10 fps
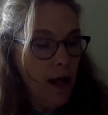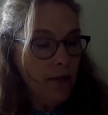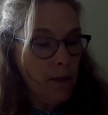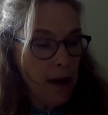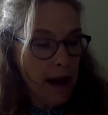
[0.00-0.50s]

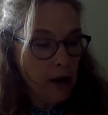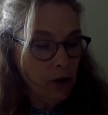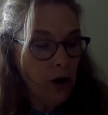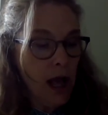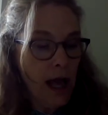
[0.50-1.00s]
the
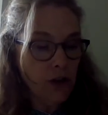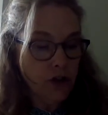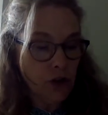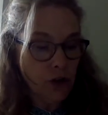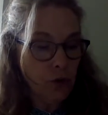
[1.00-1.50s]
mayor, a
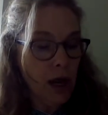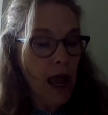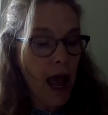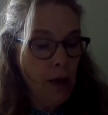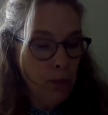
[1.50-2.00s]
duke,
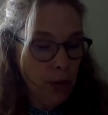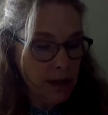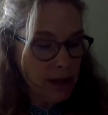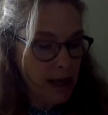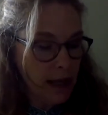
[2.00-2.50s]
a
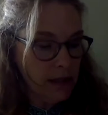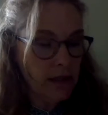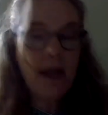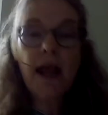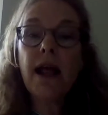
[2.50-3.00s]
princess,